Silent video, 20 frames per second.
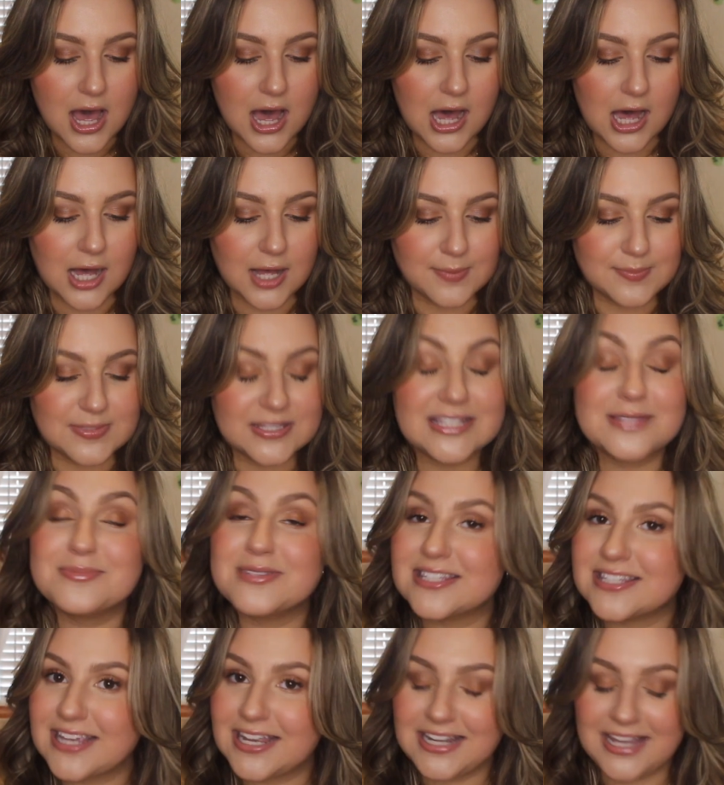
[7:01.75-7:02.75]
some
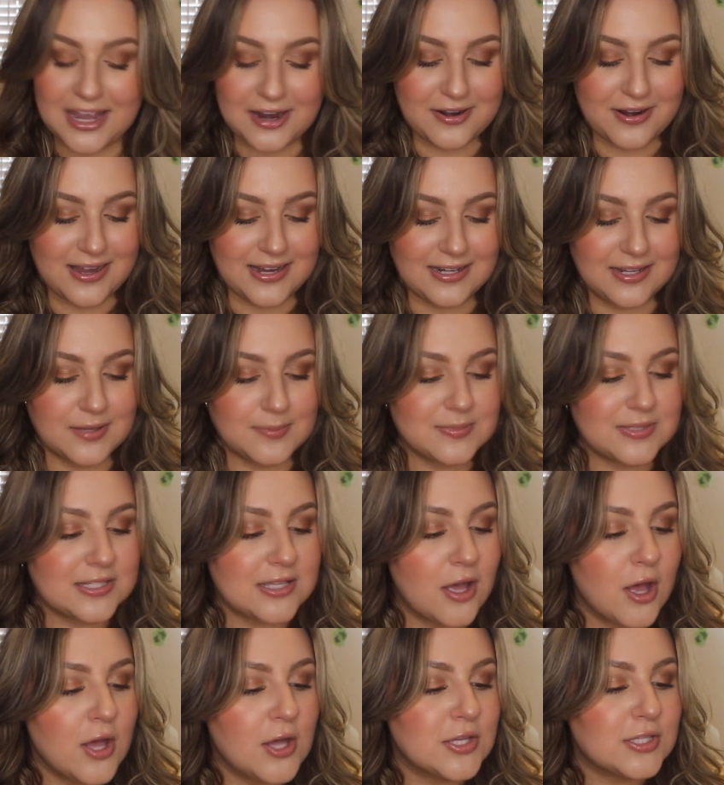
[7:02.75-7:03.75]
skincare items.
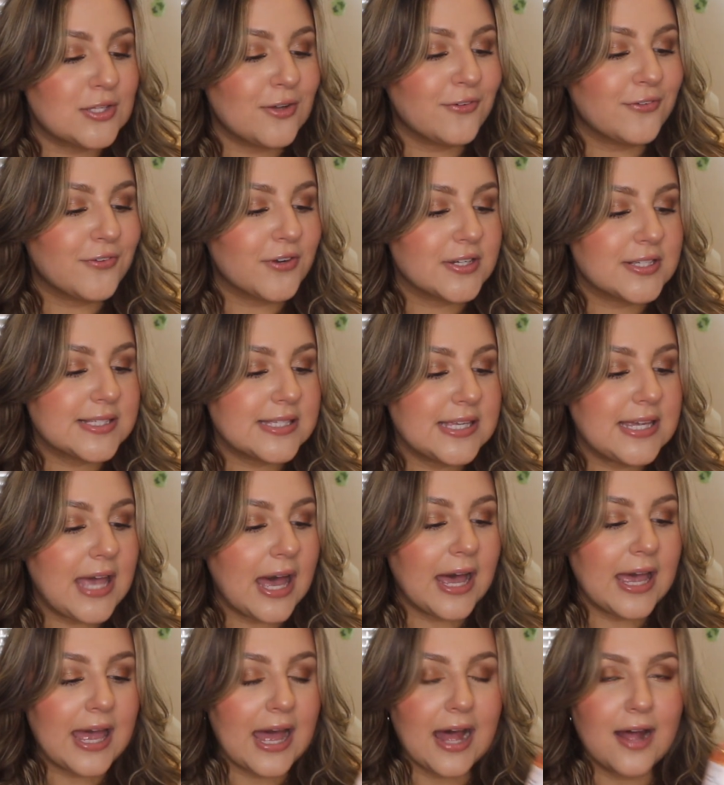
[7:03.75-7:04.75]
So firstly,
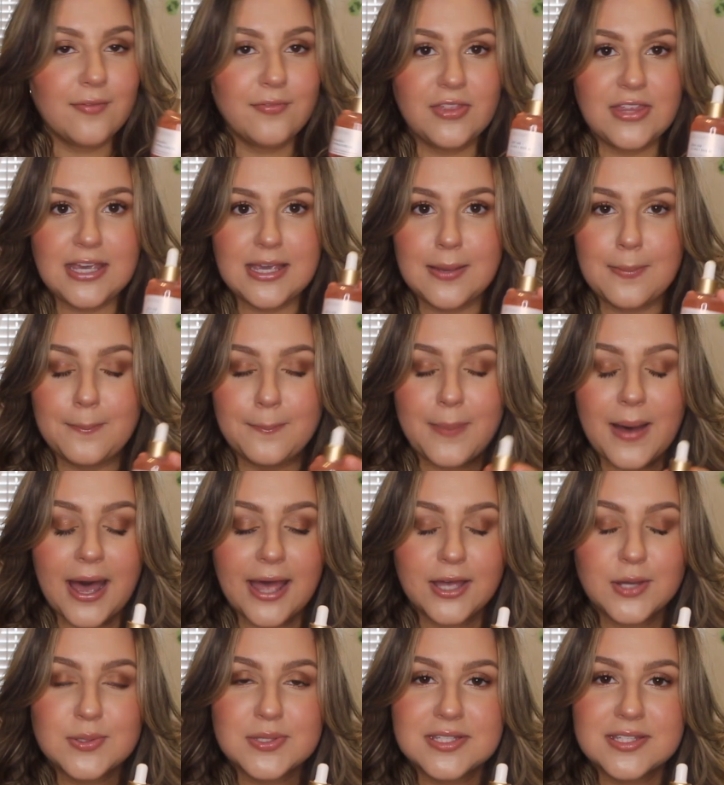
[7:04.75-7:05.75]
I have the
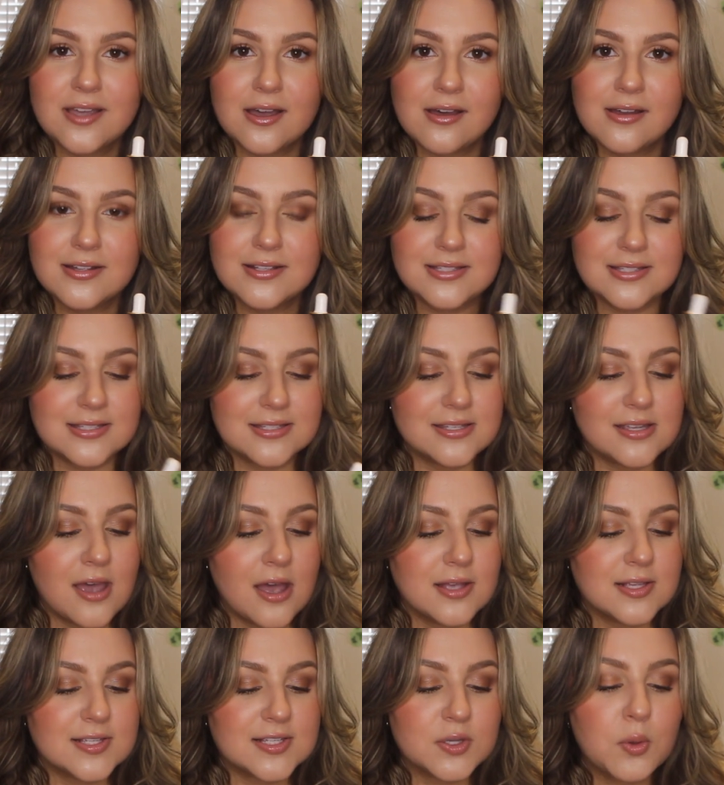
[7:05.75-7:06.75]
Biossance
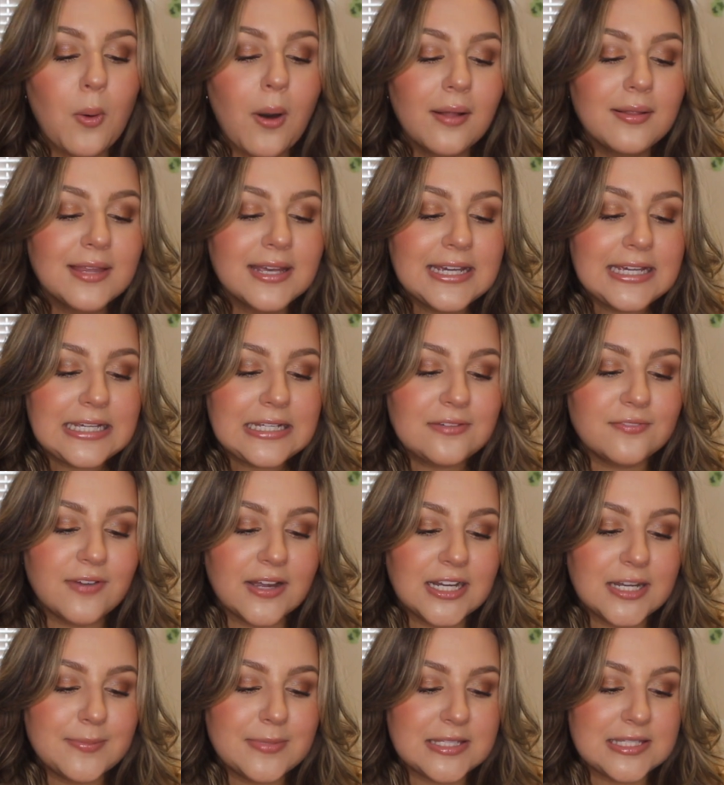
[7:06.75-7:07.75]
Squalane
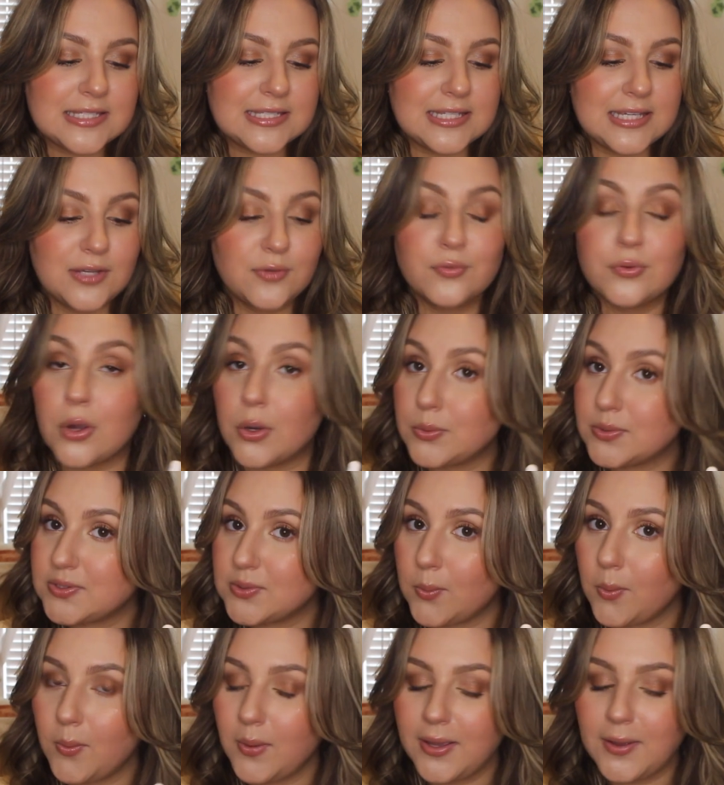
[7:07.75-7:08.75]
Vitamin C Rose
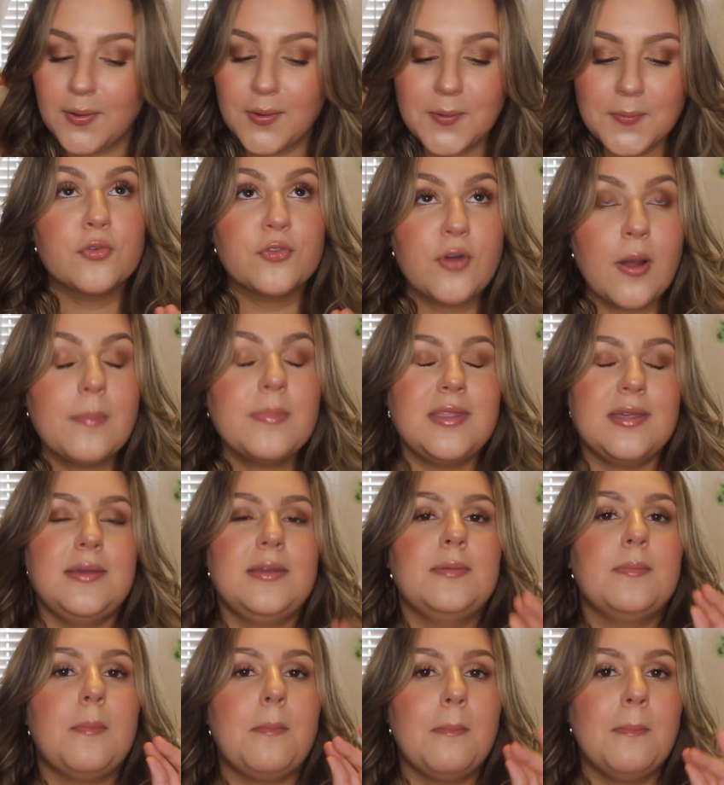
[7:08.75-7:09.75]
Oil. From
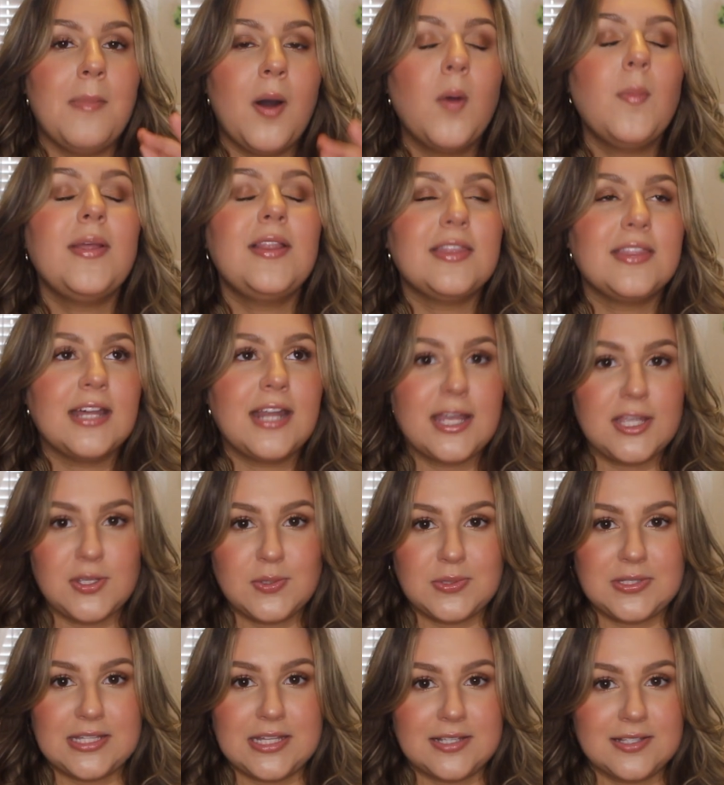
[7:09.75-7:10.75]
the moment that I
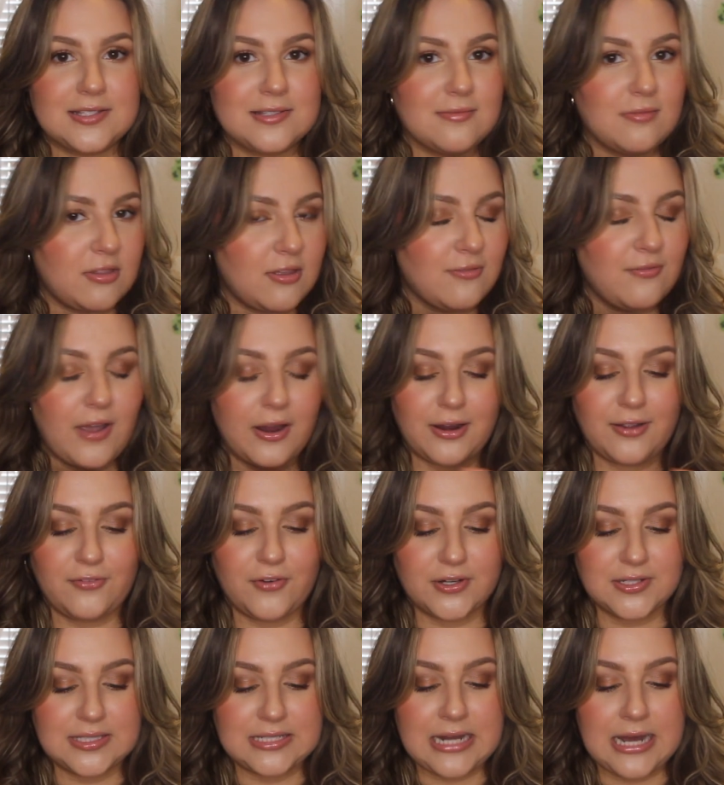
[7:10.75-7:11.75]
use this, the very
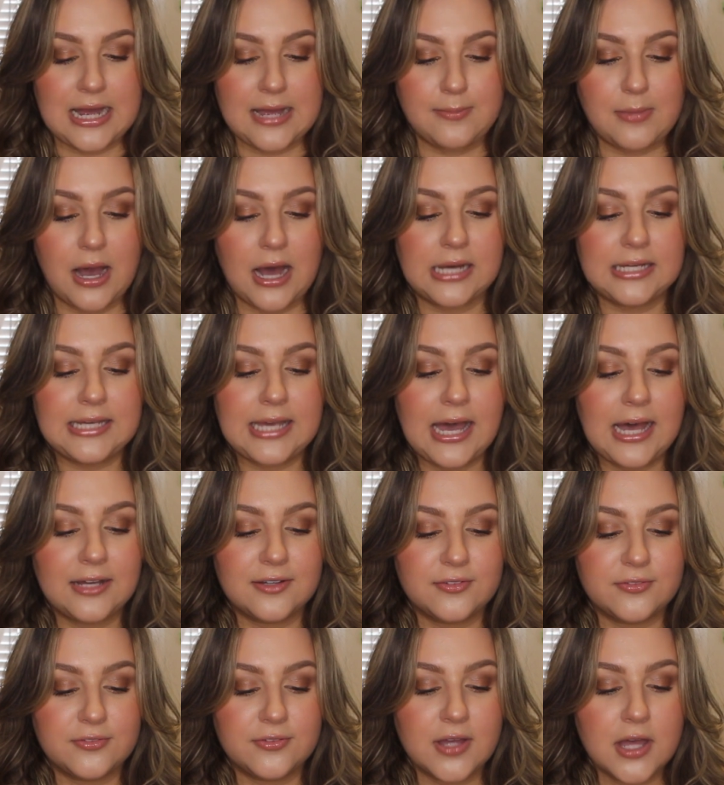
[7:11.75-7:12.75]
first time, I
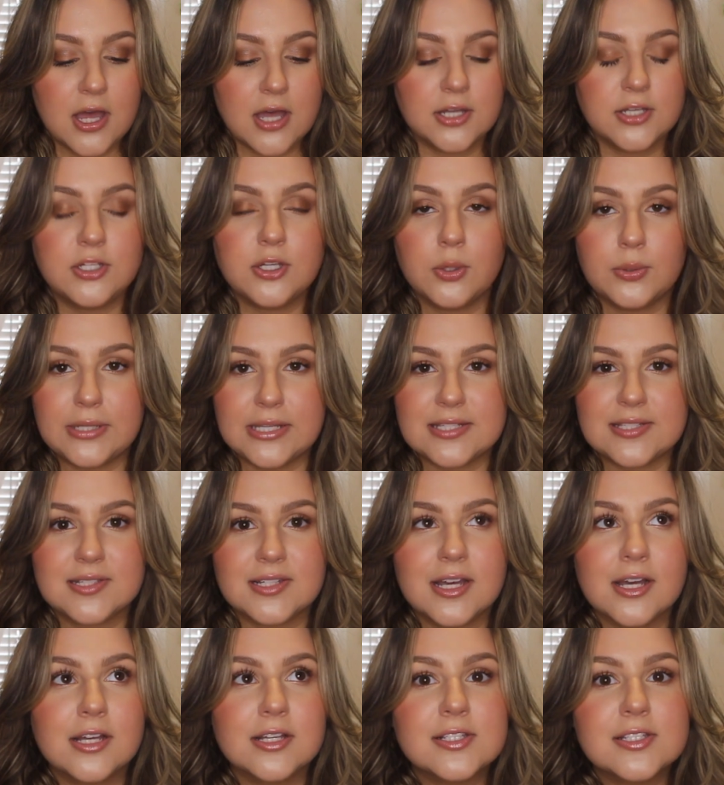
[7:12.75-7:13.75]
have
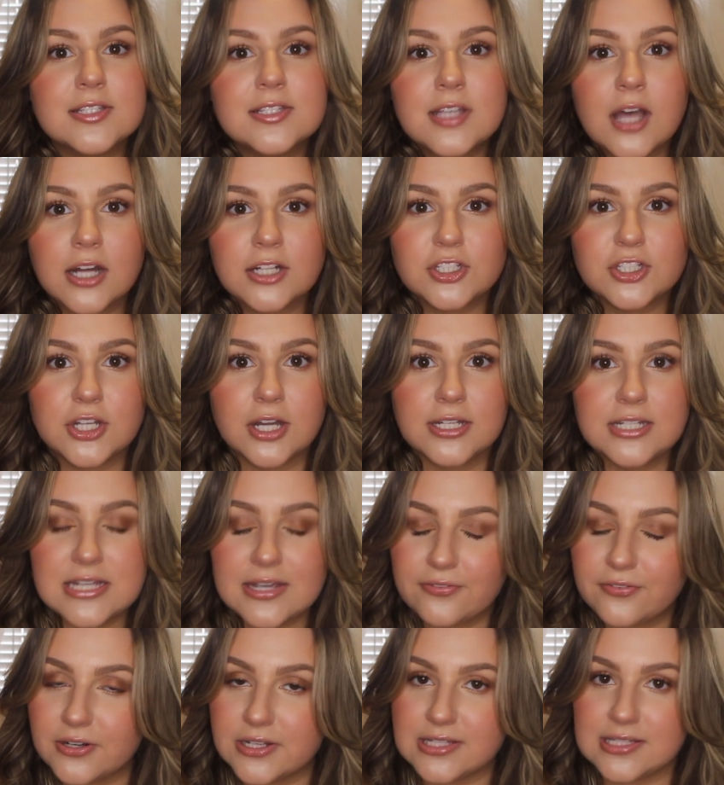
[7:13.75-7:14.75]
noticed such a
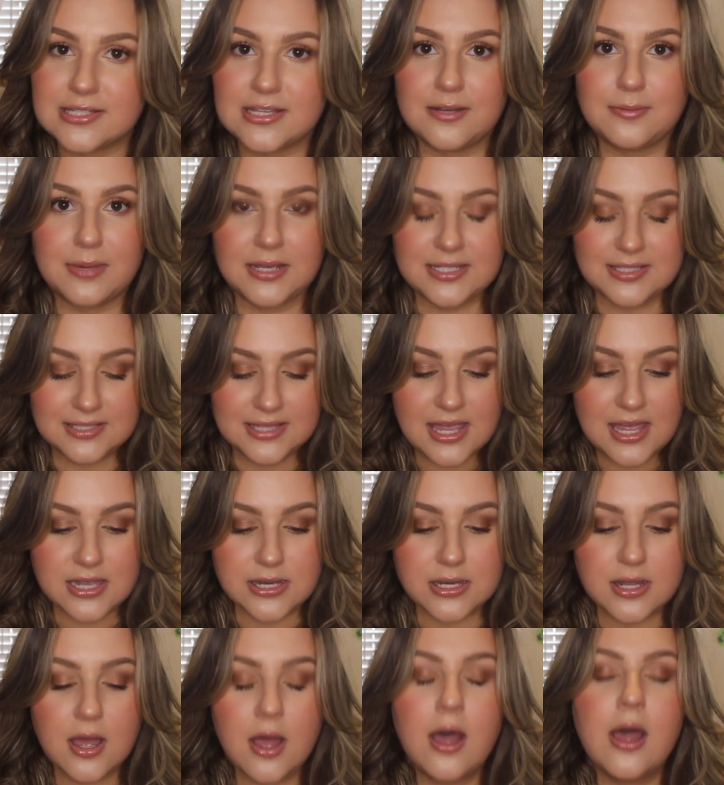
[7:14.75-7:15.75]
difference in my
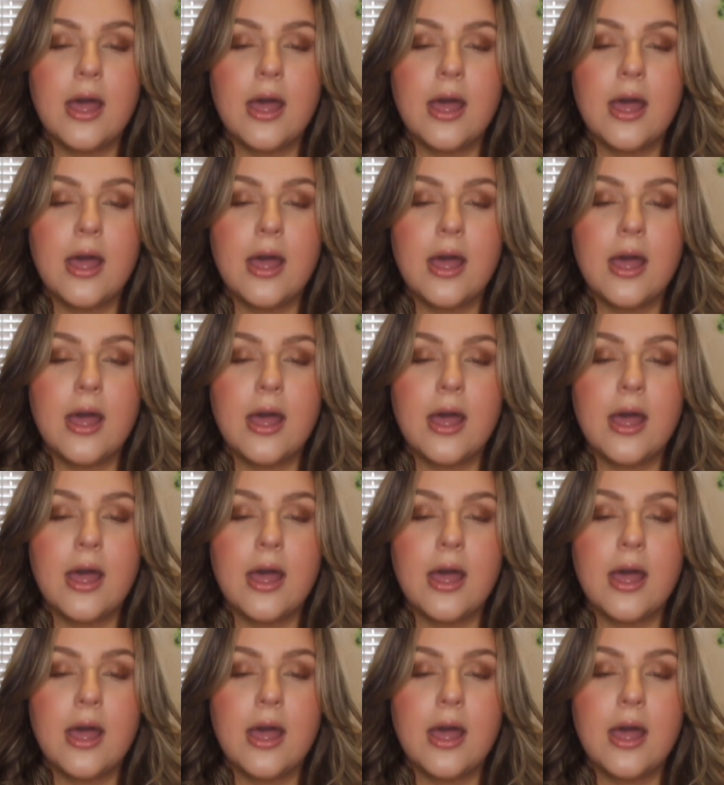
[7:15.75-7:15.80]
skin.